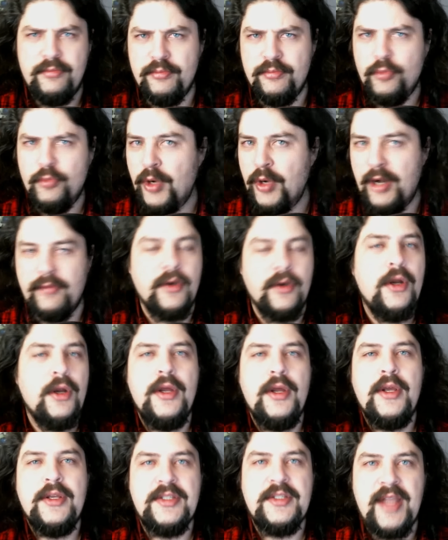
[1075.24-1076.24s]
whatever
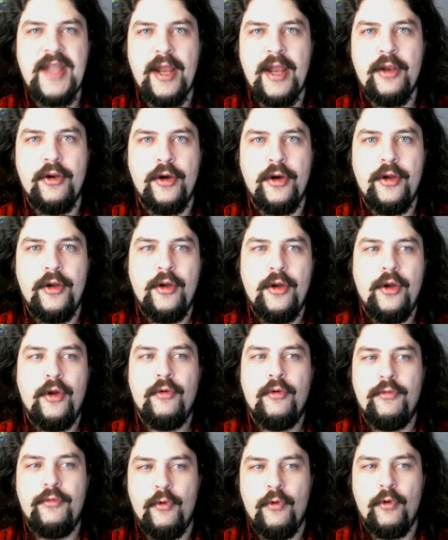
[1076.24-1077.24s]
standard
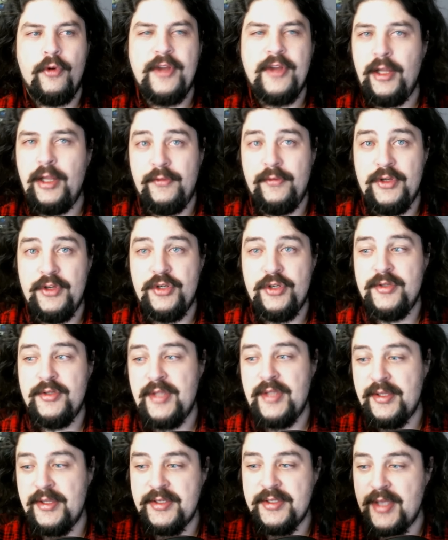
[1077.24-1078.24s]
for televisions
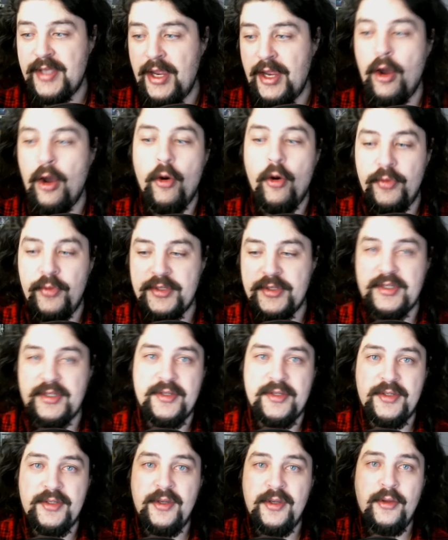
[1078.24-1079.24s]
that say, oh, this
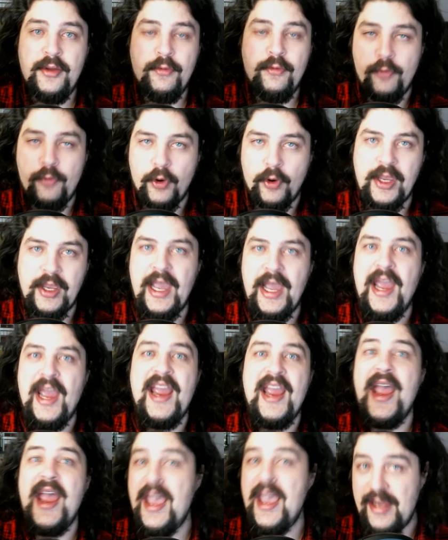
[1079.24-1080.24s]
is
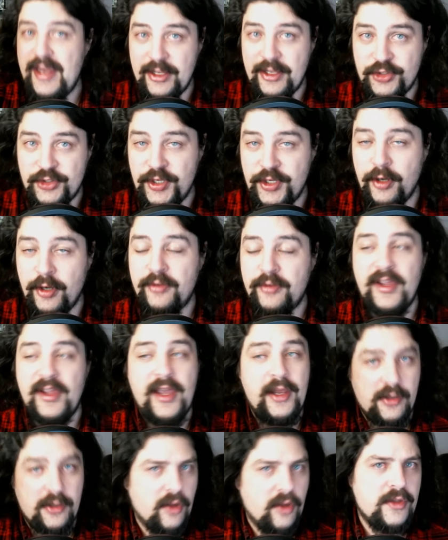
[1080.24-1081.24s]
4K and HDR10
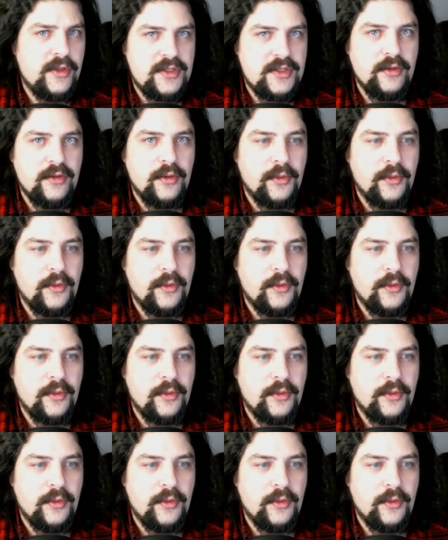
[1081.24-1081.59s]
and all these other